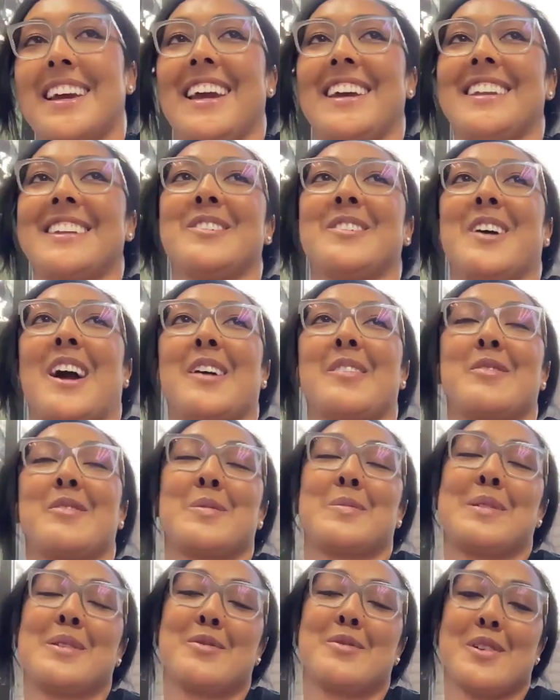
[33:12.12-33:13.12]
And it, I
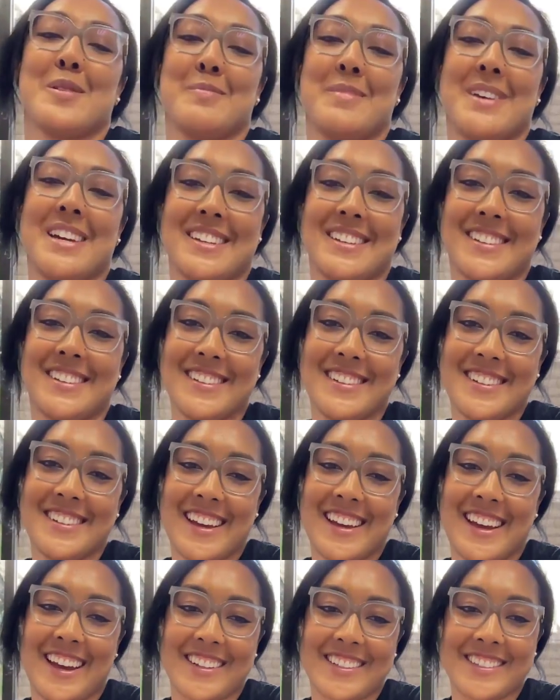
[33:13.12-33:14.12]
would be remiss
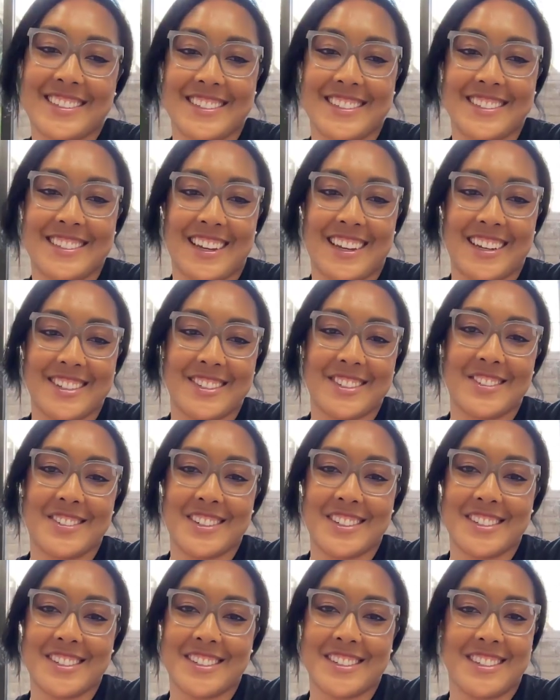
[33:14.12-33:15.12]
to ask this last
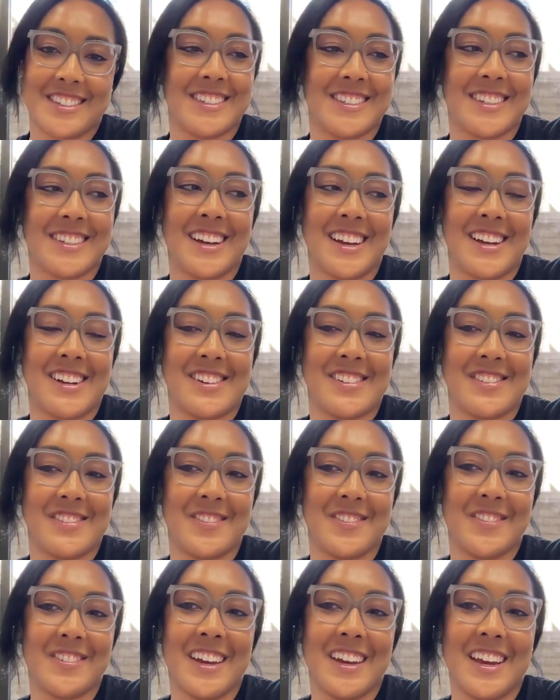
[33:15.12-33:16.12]
question
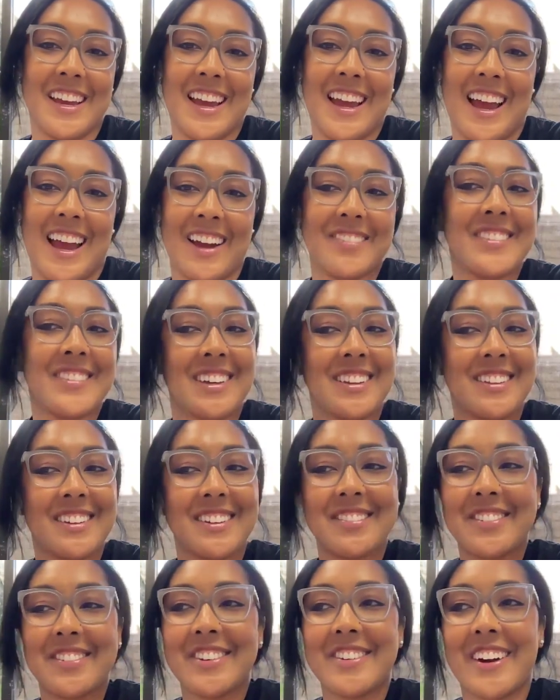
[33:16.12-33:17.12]
of Have
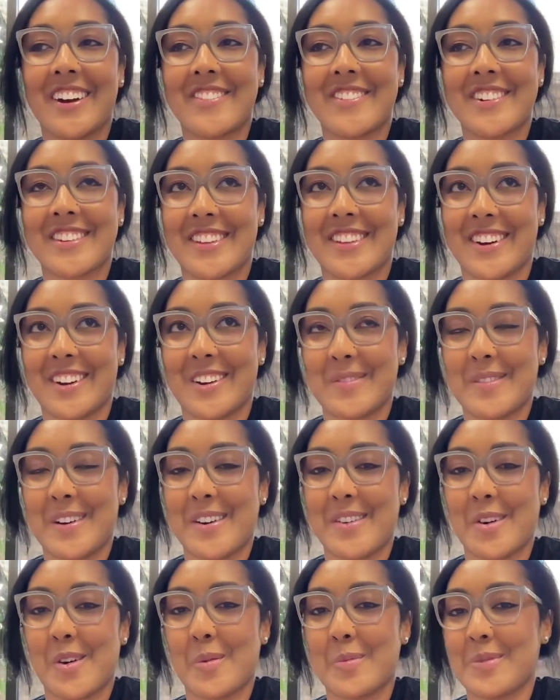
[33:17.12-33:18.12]
either of you ever thought
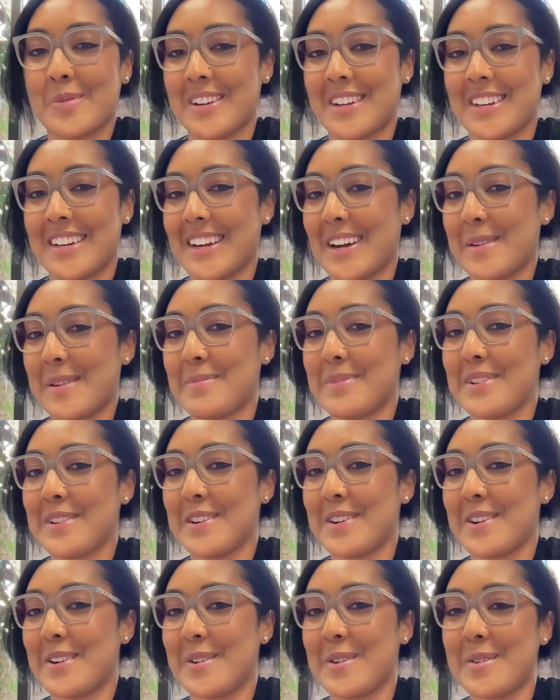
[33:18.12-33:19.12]
about opening up
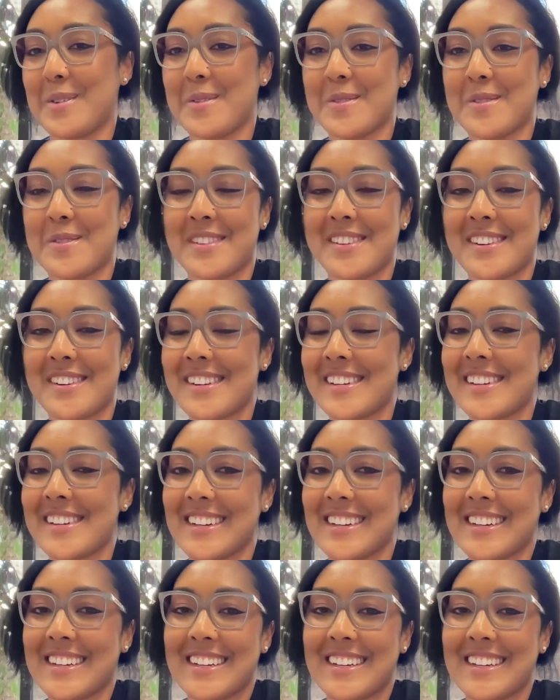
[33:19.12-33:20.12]
your own
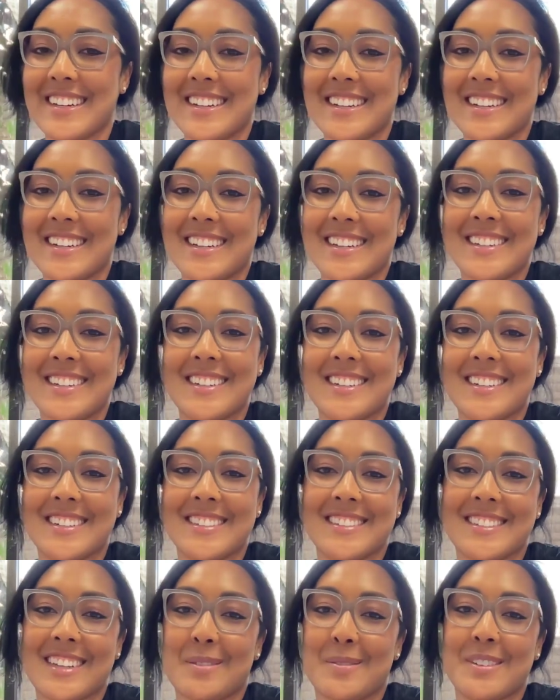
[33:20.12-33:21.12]

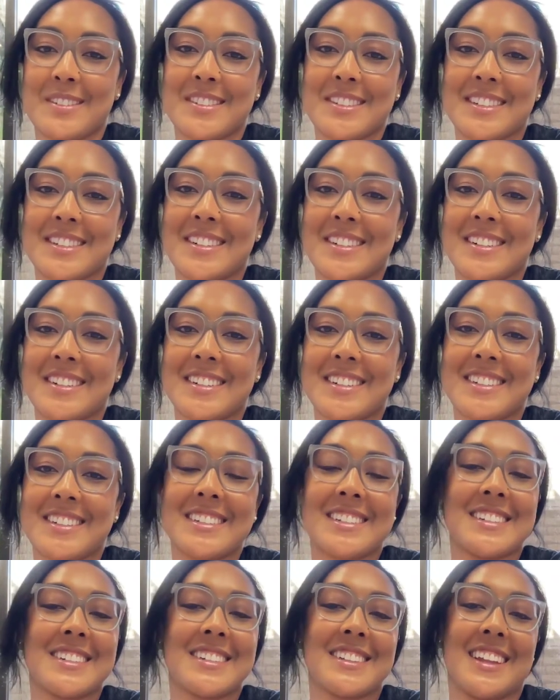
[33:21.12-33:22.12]

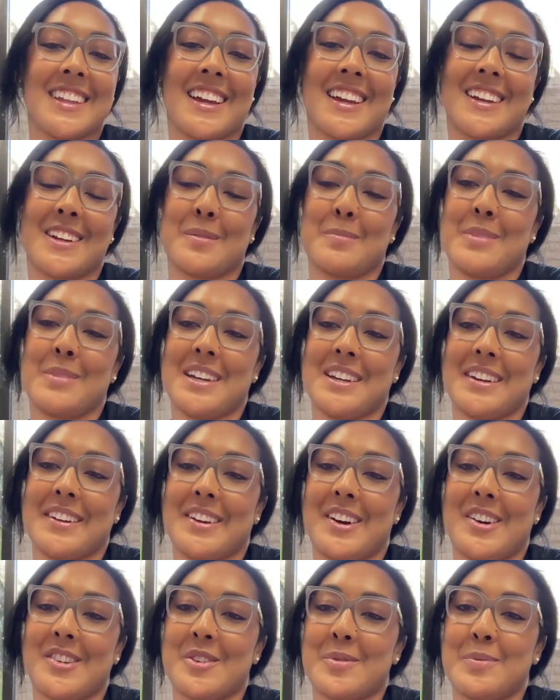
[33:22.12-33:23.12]
cybersecurity, like being an
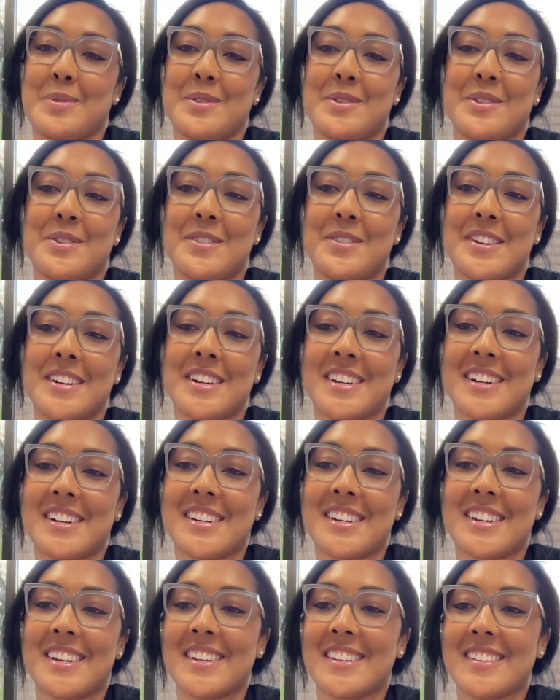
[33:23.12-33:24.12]
entrepreneur
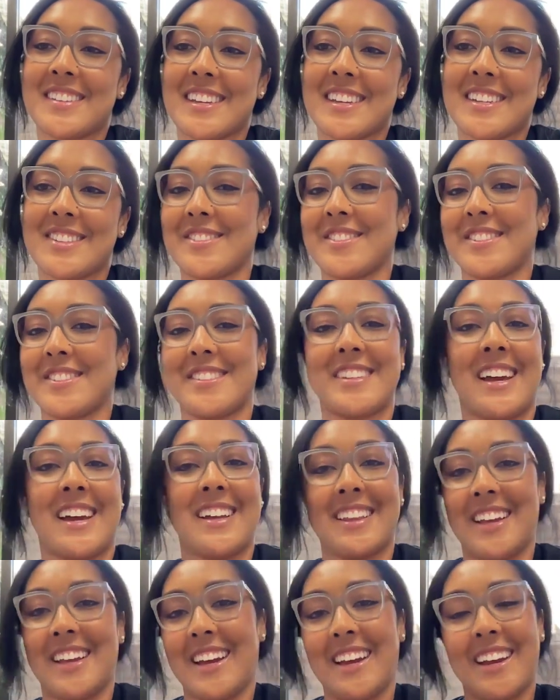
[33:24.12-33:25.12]
in any sense, or is
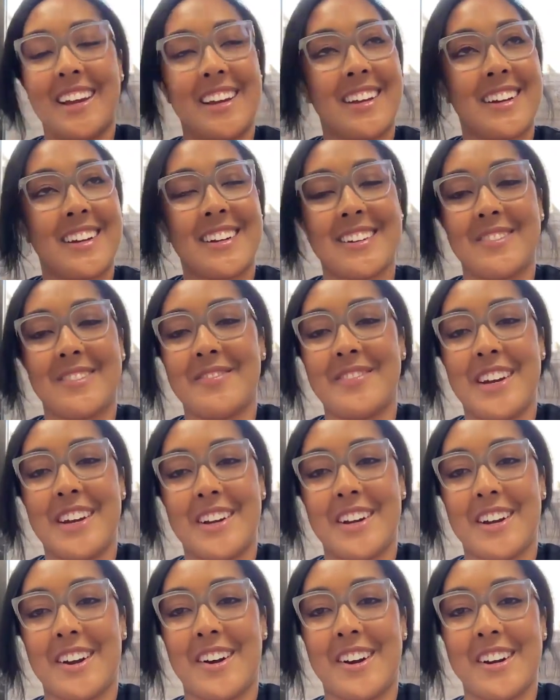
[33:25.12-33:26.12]
that like
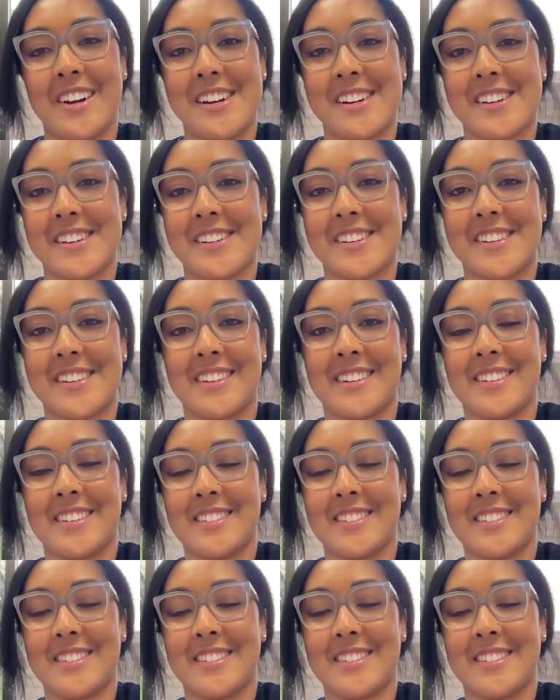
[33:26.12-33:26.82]
very hard?